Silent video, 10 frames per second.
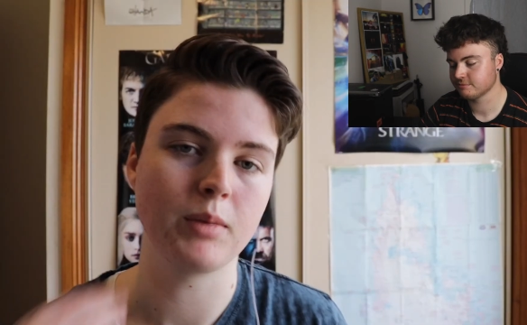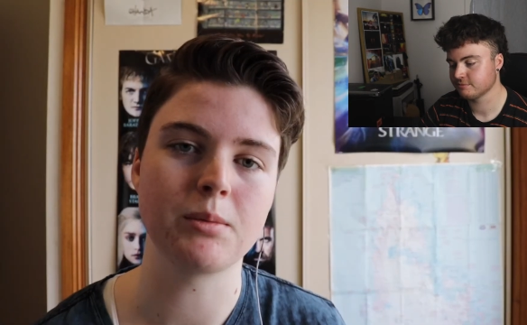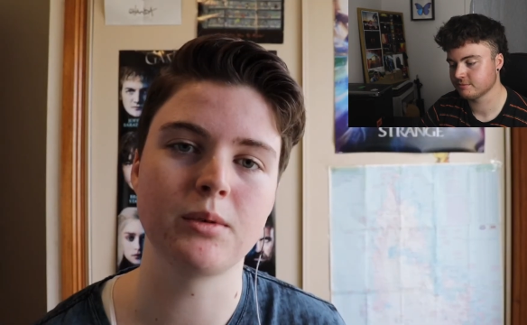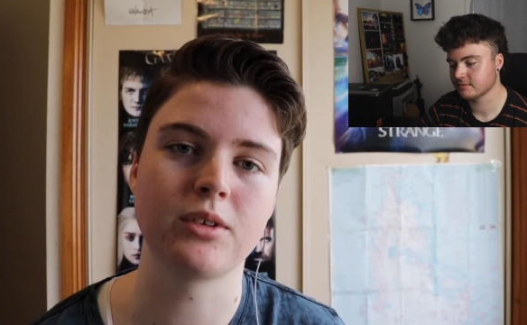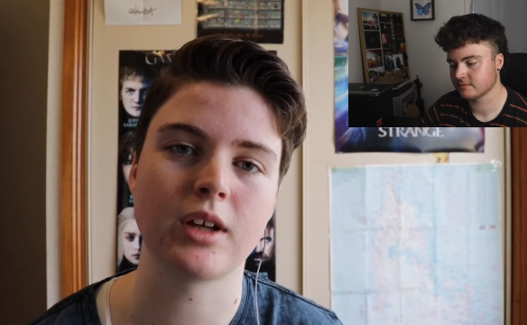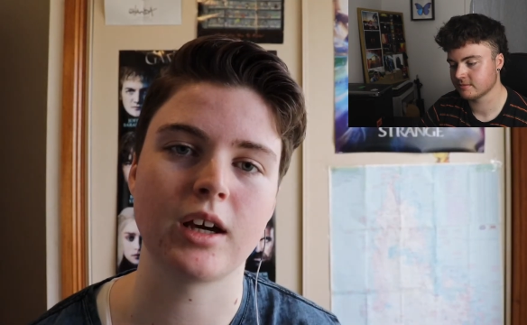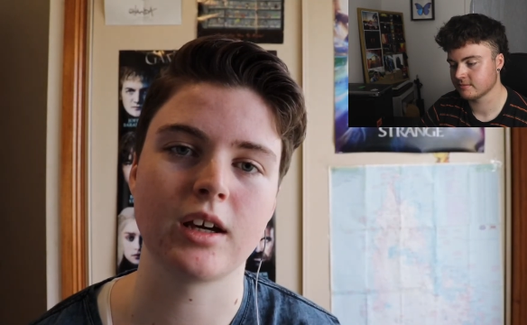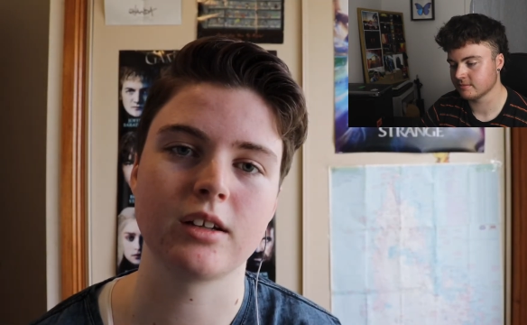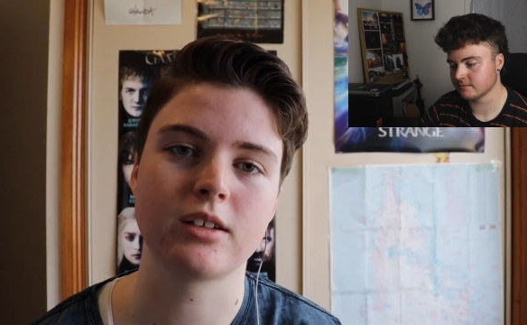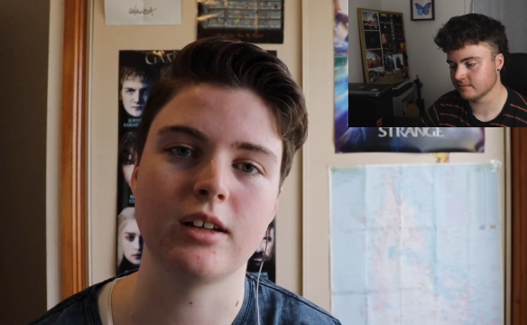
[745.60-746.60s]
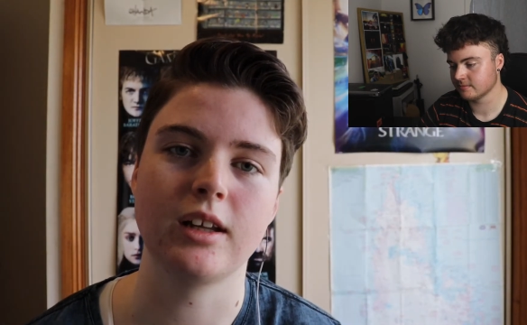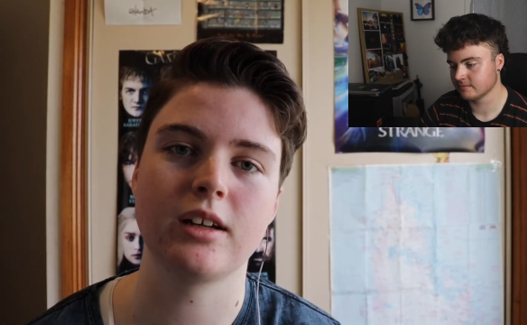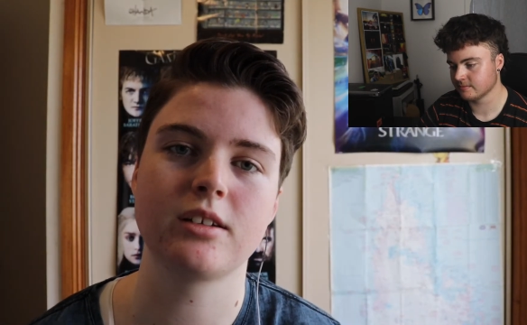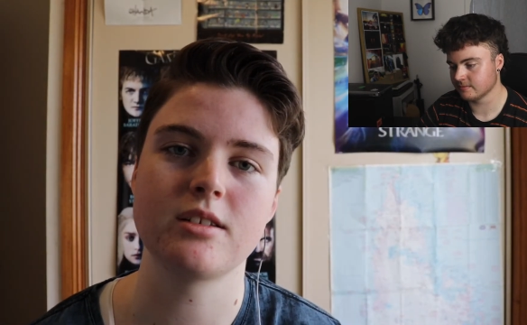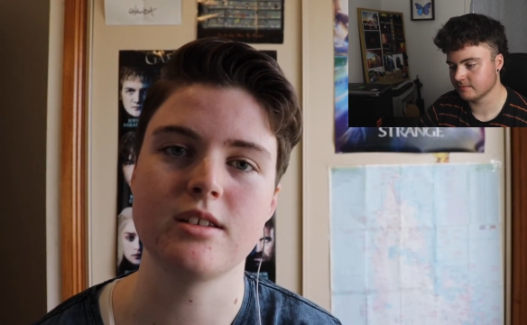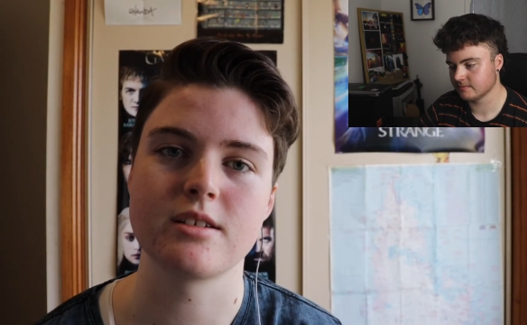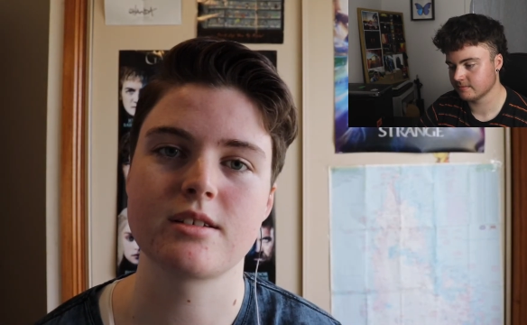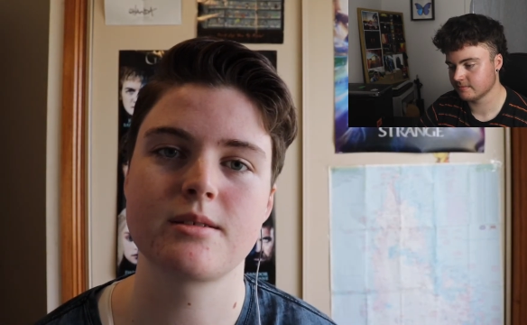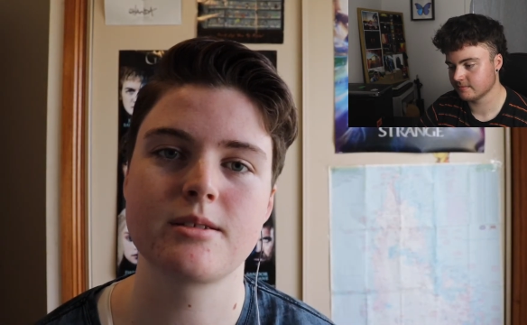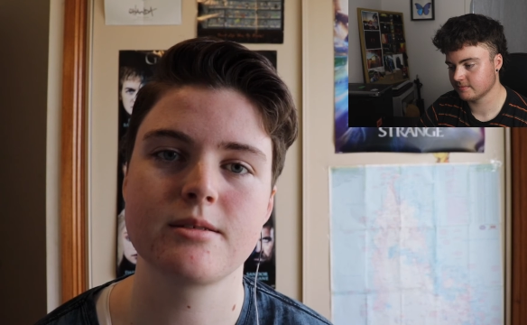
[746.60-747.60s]
Speaker 1: People say to let
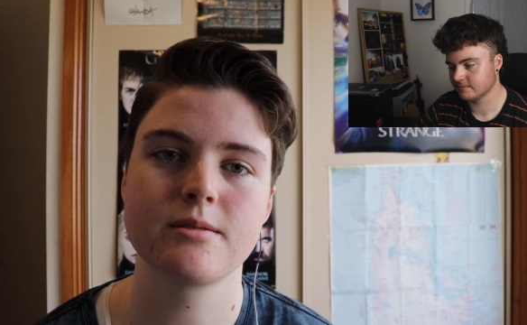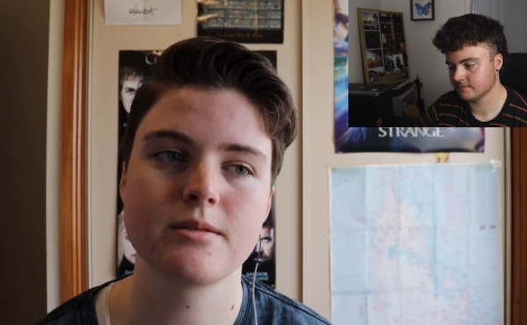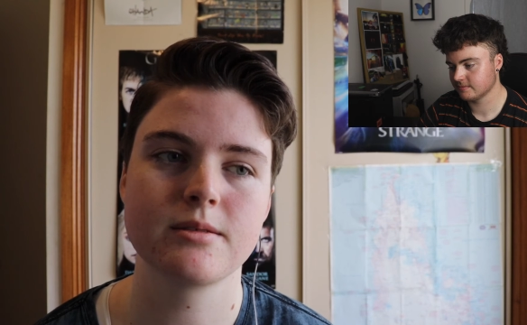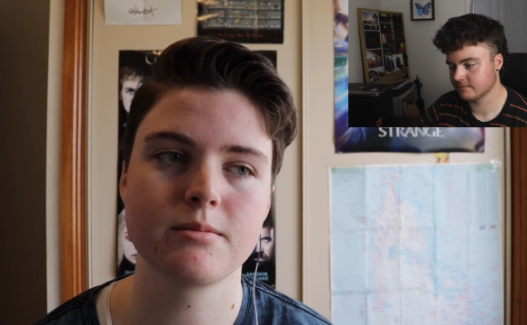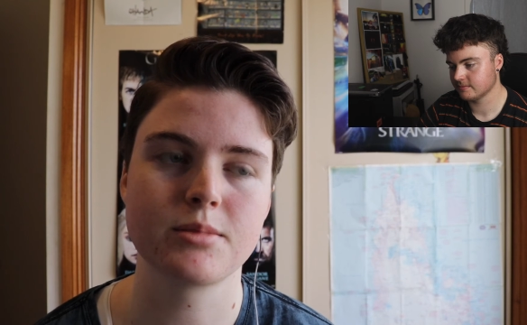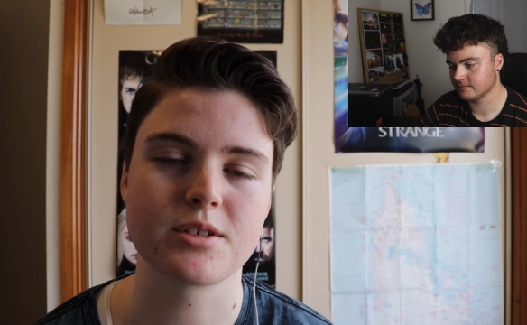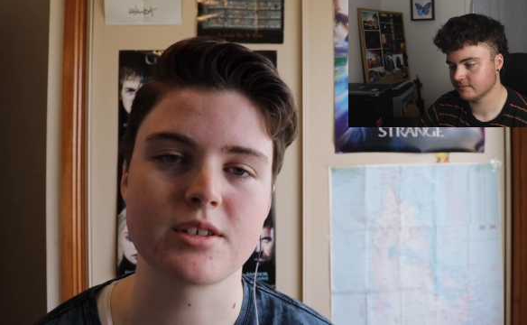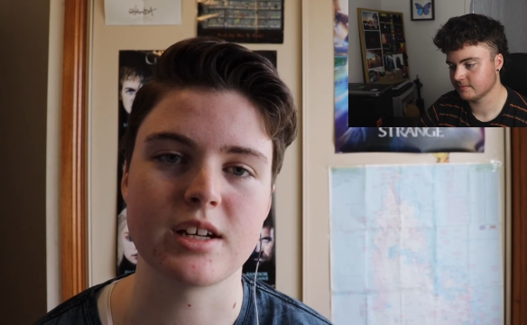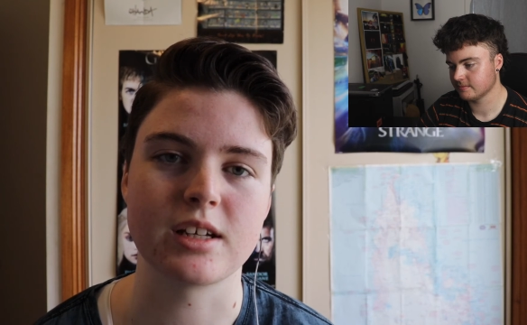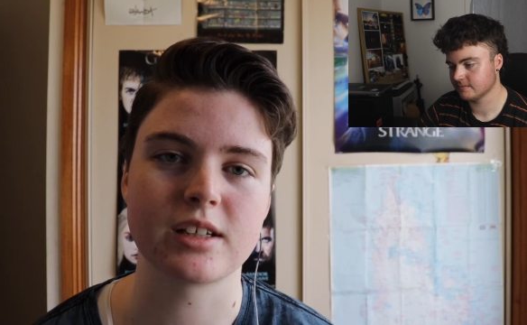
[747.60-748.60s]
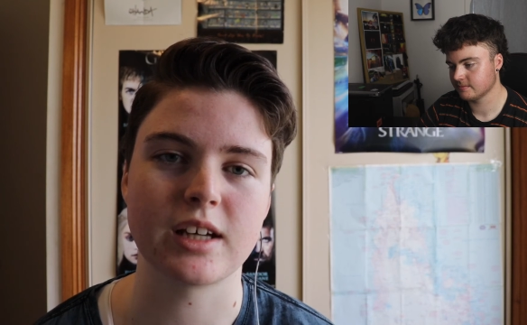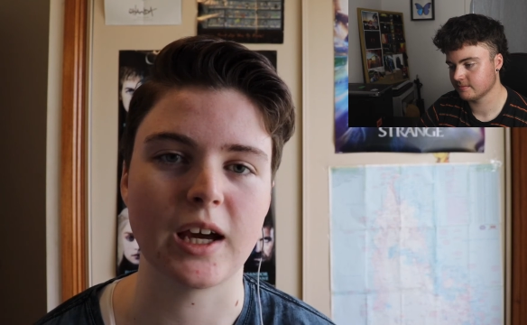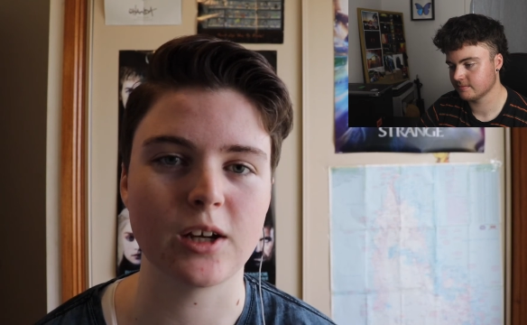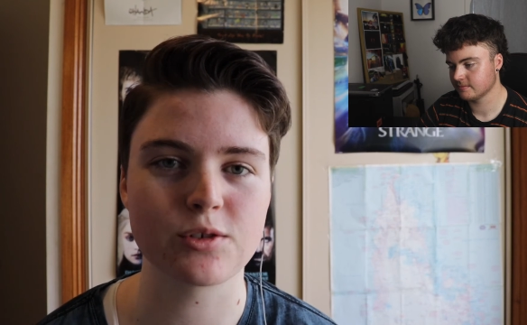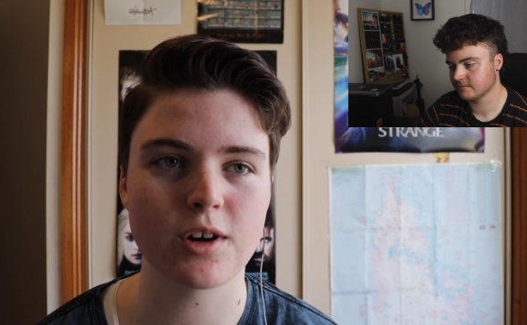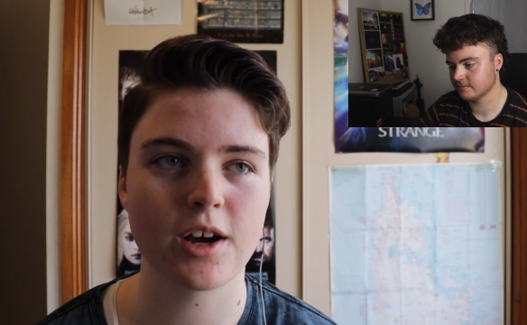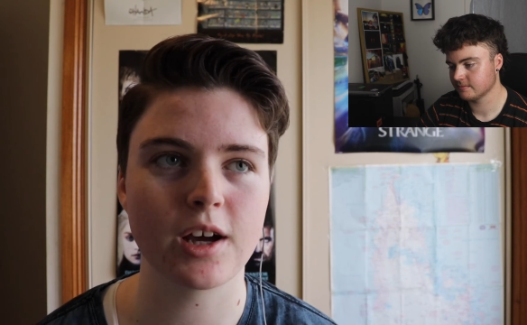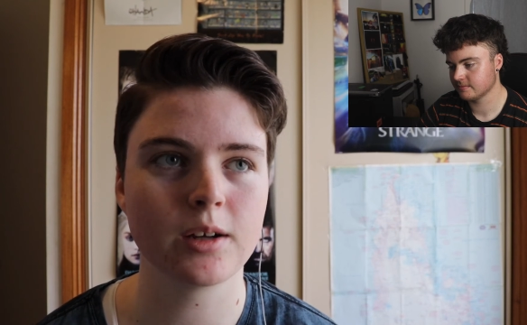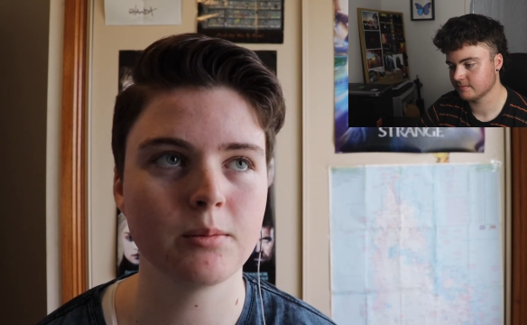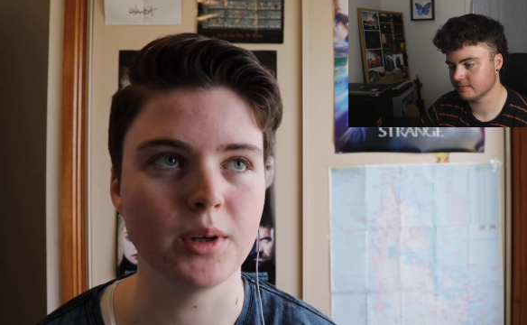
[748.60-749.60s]
this prosthetic air dry,